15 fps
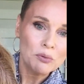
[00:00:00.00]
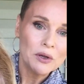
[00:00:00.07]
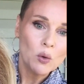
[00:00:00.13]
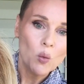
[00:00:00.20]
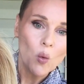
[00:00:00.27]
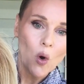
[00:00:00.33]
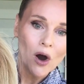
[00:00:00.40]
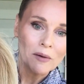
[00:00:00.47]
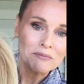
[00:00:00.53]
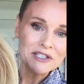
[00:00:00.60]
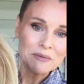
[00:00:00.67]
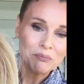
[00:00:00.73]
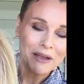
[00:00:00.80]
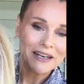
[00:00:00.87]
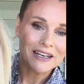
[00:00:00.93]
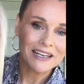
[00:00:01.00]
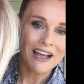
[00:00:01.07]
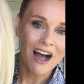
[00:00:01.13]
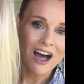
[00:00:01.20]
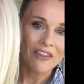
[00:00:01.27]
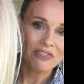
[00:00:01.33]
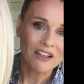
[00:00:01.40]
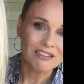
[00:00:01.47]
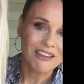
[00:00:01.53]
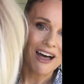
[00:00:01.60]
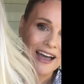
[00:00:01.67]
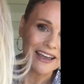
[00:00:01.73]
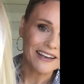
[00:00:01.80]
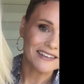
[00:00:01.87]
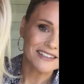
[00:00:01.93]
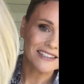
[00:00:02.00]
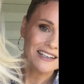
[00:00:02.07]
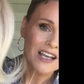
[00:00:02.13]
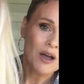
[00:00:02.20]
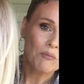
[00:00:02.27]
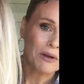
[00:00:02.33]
bit warm depending on the light.